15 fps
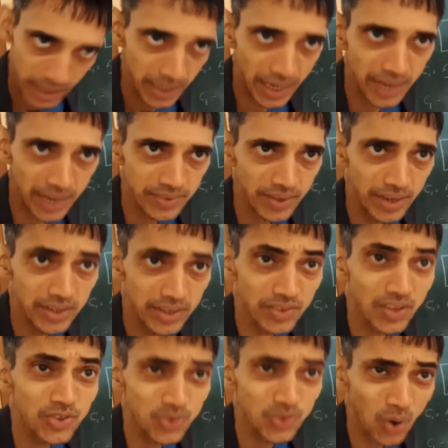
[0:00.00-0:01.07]
Yes, it is
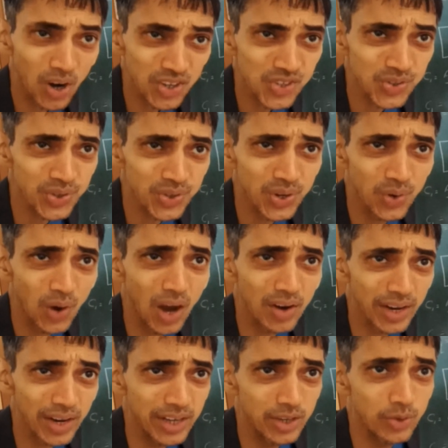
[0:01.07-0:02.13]
a source to you. How
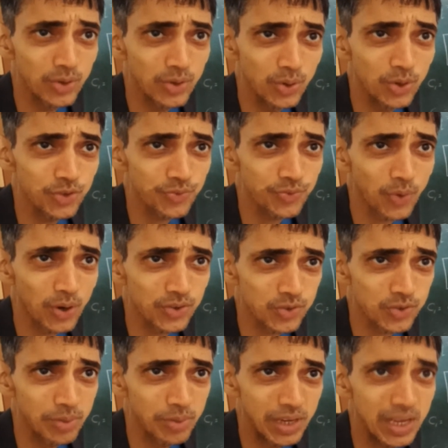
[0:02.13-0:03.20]
can you use force
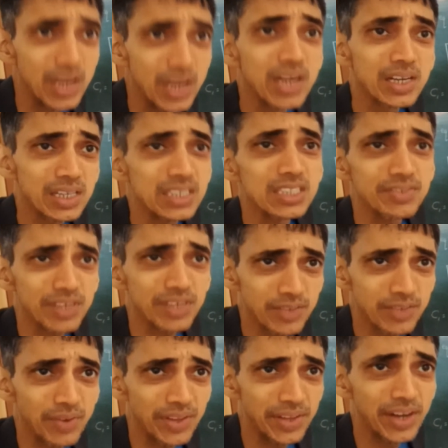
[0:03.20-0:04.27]
to be conservative when